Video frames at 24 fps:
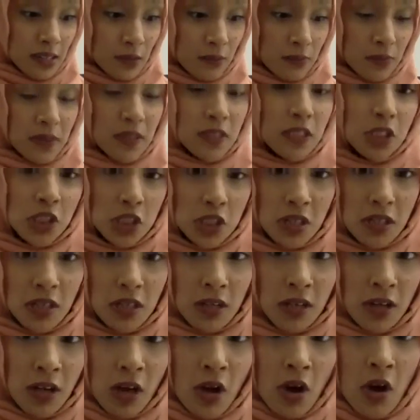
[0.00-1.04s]
the
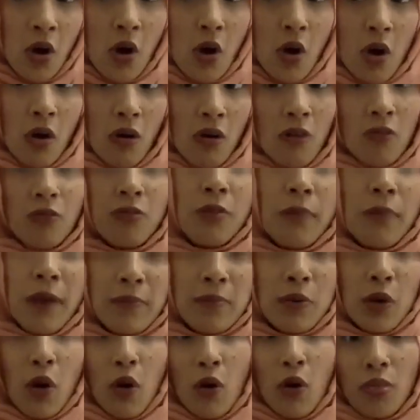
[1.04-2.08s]
position of the
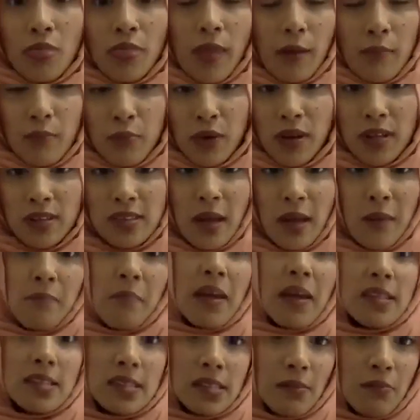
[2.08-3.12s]
baby on that breast
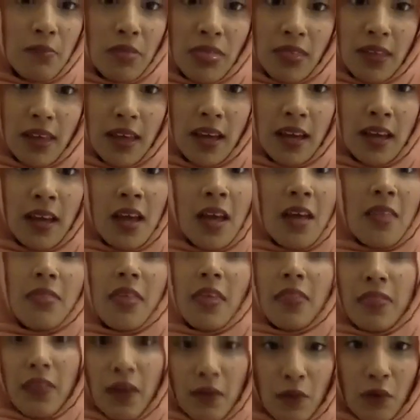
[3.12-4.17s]
that makes them think
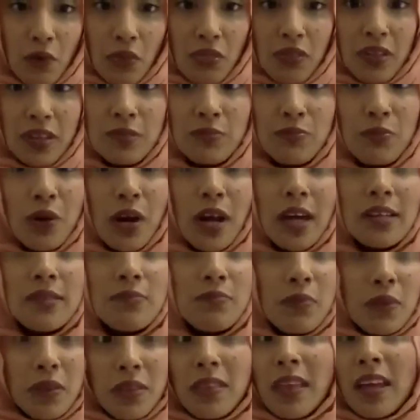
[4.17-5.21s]
that they're on this
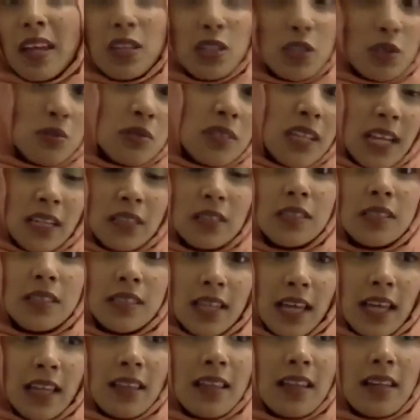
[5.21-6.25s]
breast, but they do tend to
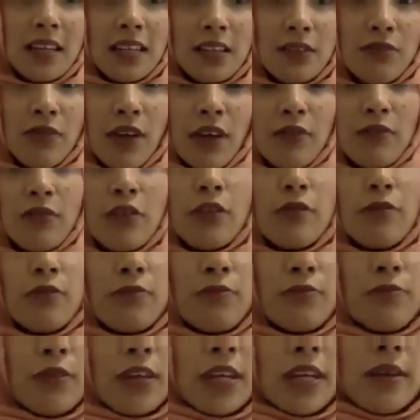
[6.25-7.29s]
take the least favorite
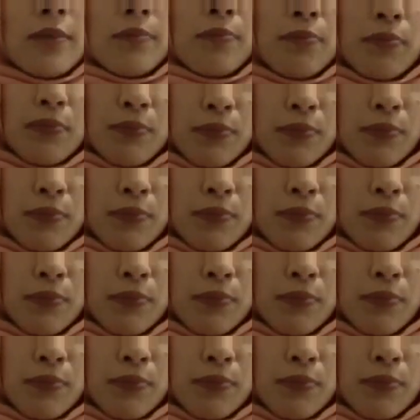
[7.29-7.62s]
feet